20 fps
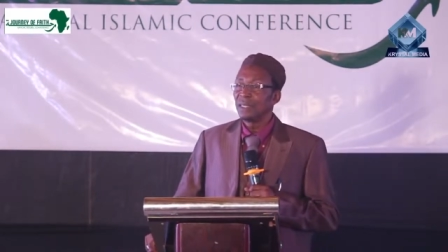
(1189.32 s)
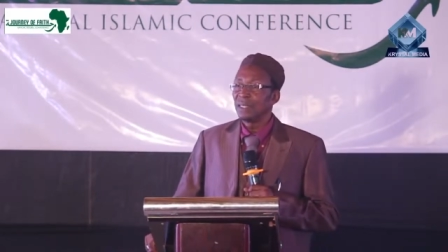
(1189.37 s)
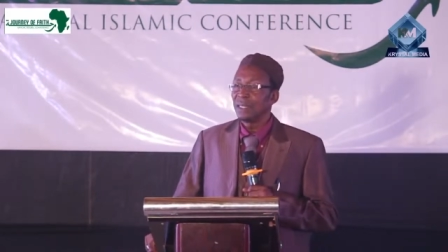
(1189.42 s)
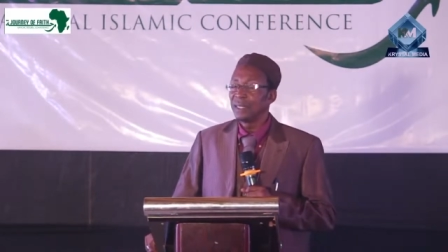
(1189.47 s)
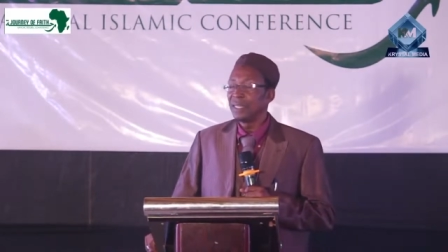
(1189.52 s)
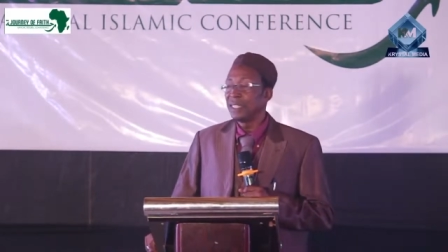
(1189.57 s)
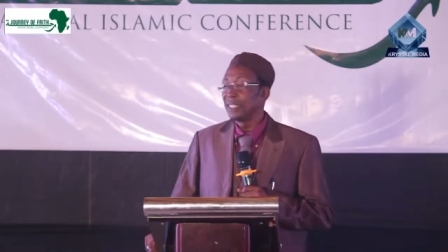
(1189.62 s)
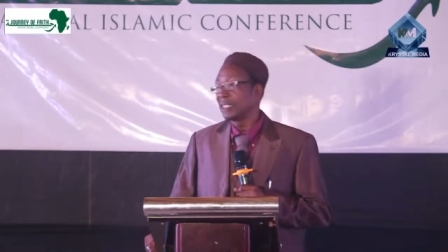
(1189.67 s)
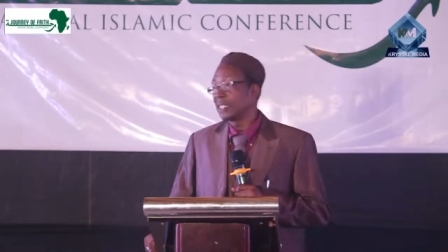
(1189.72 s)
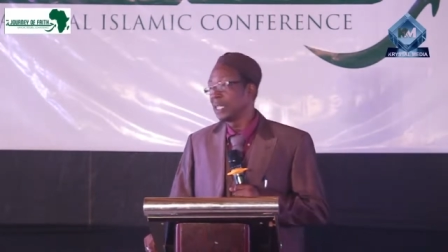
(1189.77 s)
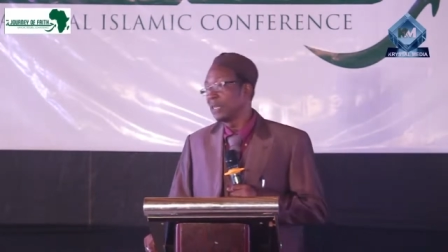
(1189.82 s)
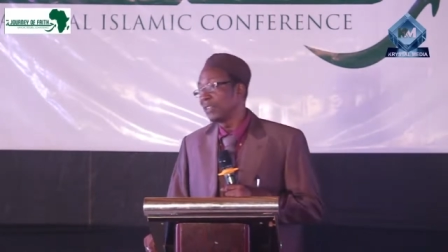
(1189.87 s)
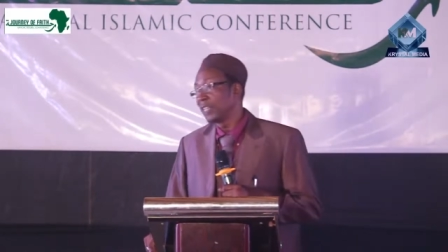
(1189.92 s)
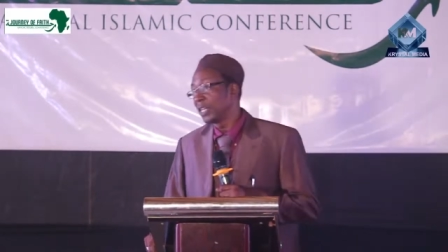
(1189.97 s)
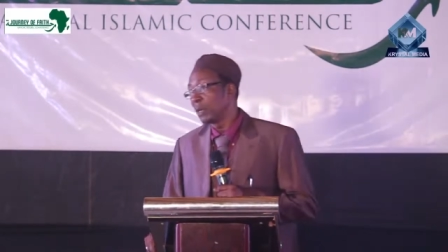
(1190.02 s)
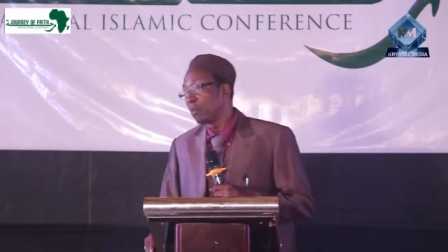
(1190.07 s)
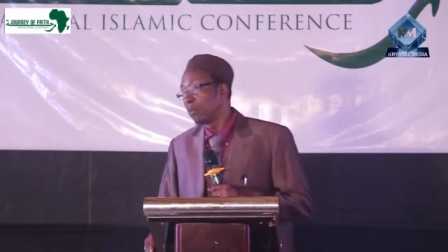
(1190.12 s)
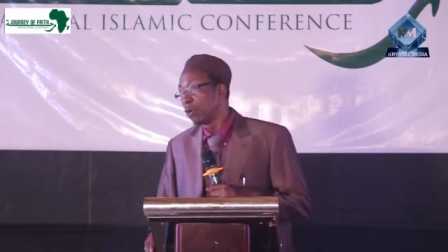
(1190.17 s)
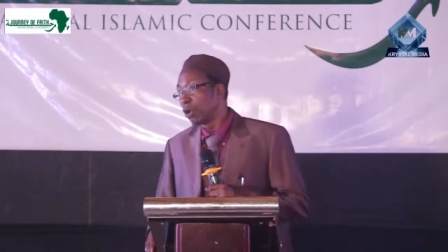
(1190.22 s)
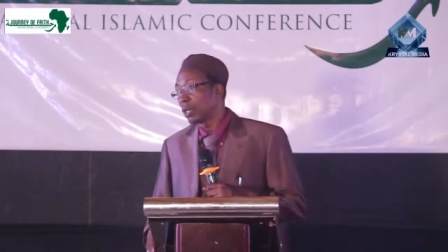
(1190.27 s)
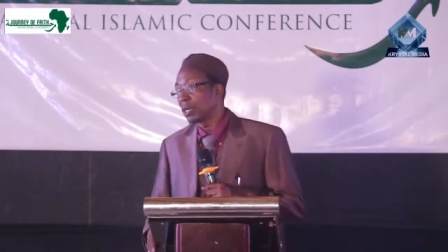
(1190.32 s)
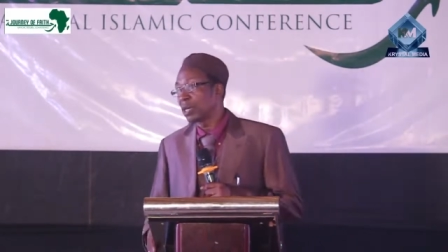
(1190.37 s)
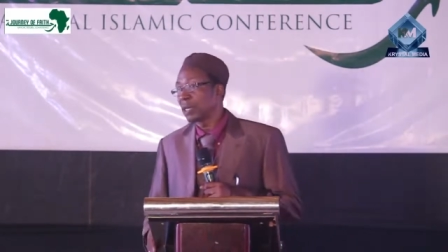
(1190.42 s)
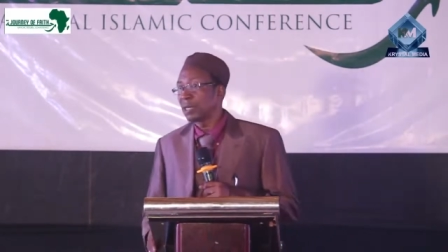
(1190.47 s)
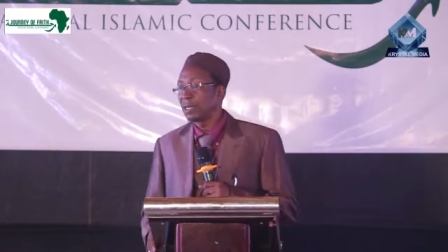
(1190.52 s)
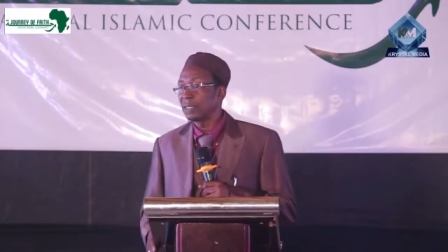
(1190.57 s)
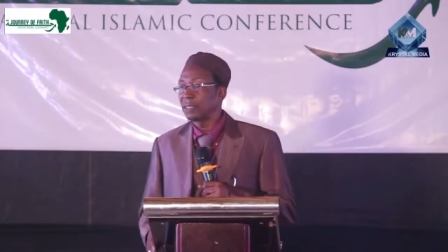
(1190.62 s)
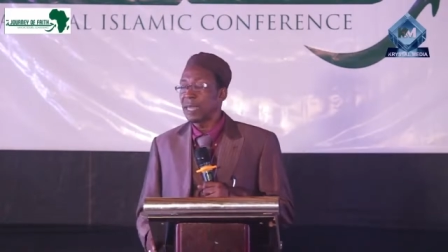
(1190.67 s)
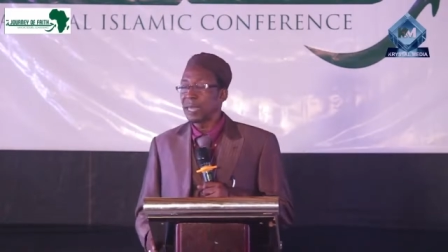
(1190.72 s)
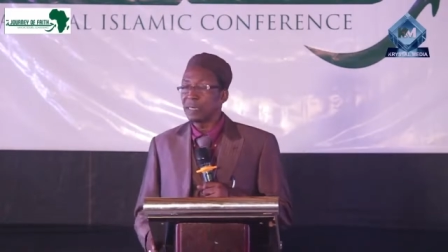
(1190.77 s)
And he's given a book,
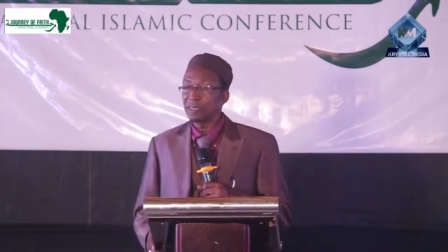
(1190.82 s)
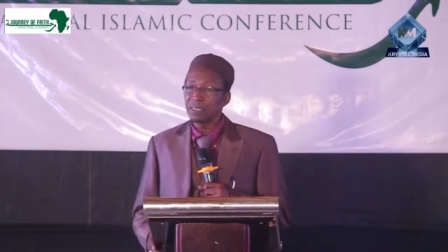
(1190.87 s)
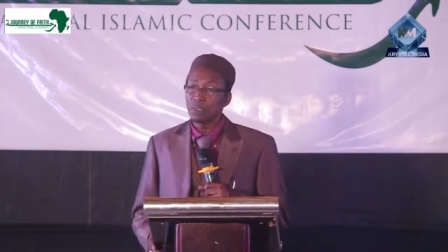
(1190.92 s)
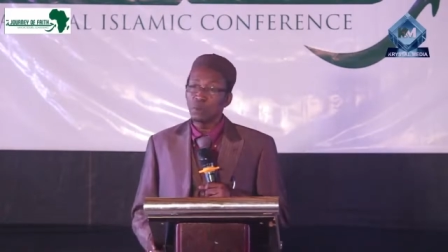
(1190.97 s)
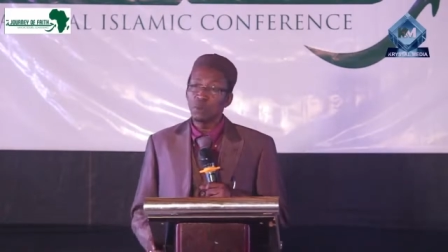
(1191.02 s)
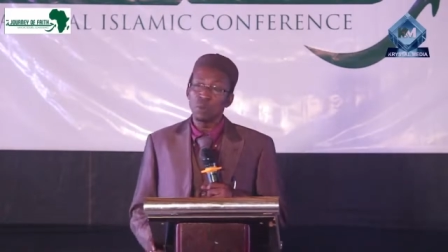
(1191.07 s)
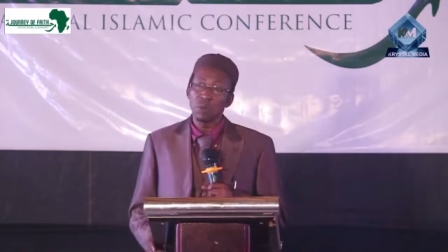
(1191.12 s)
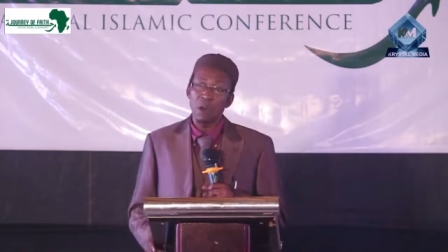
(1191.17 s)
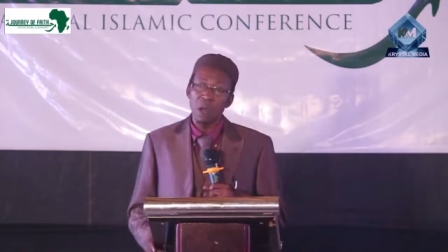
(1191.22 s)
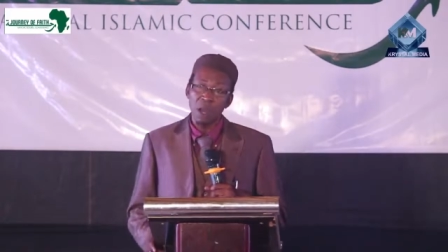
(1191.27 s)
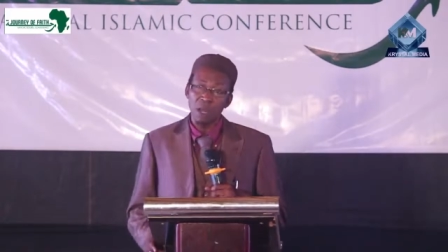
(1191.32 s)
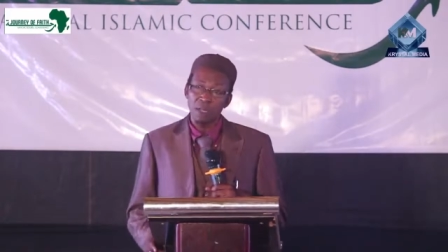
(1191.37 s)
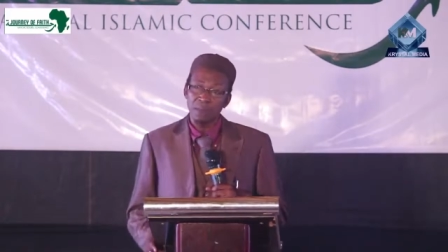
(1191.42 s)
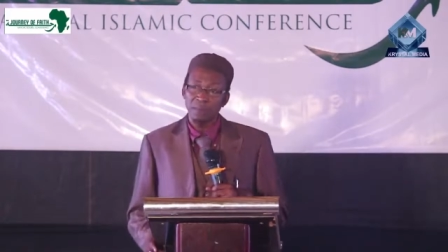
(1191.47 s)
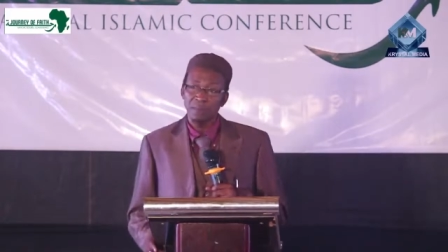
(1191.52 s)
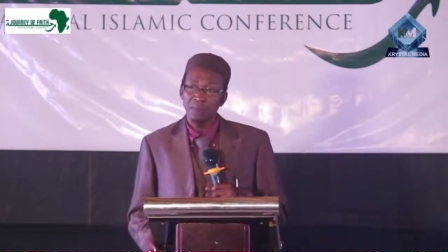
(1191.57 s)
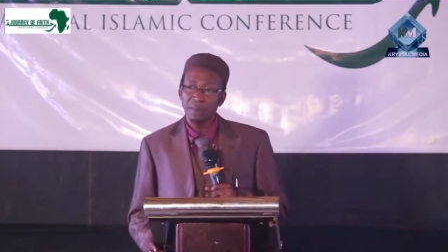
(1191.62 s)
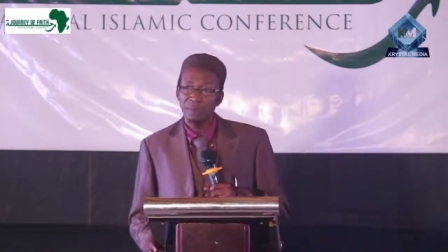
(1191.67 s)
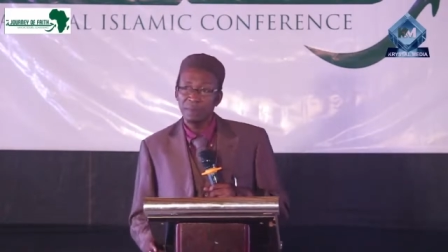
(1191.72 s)
that is the Quran.